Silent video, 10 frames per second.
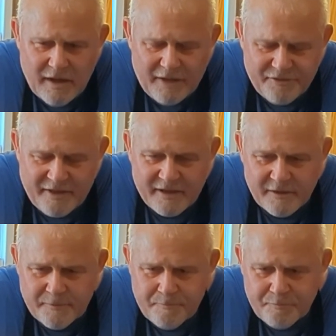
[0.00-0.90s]
I
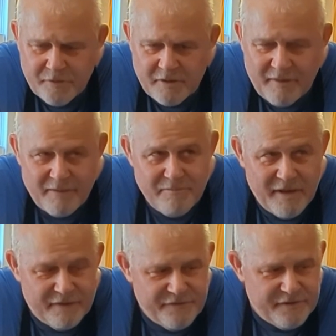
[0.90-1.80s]
think it might
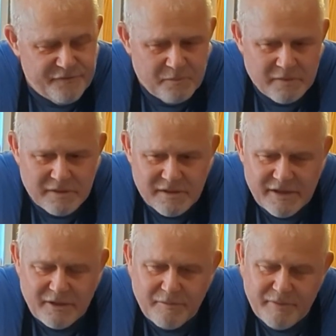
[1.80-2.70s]
benefit from a
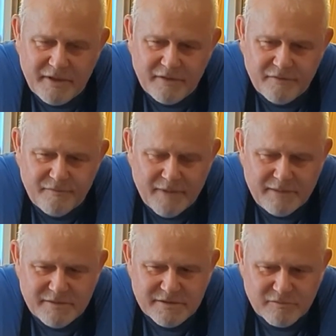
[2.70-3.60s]
little bit of
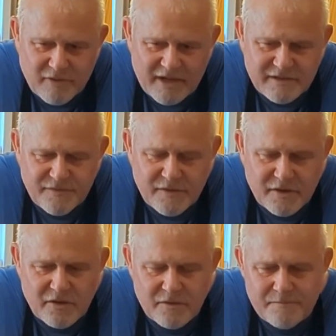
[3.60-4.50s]
maybe some rice
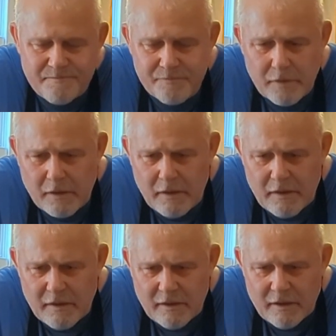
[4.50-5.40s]
vinegar.
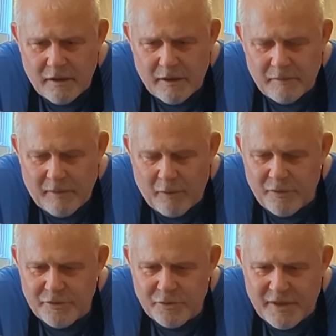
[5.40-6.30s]
I
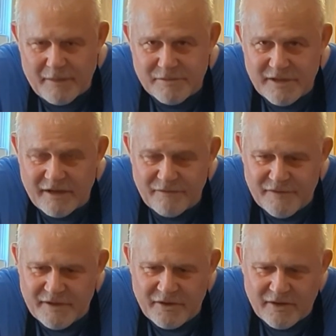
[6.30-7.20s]
wouldn't do an apple cider
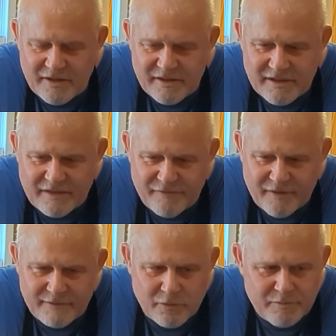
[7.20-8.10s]
vinegar. I think that
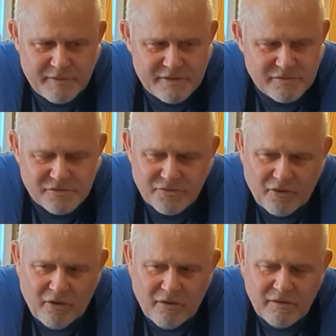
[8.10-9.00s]
flavor would be too
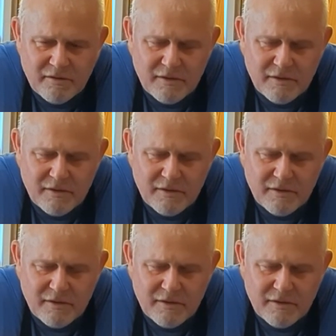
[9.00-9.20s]
strong.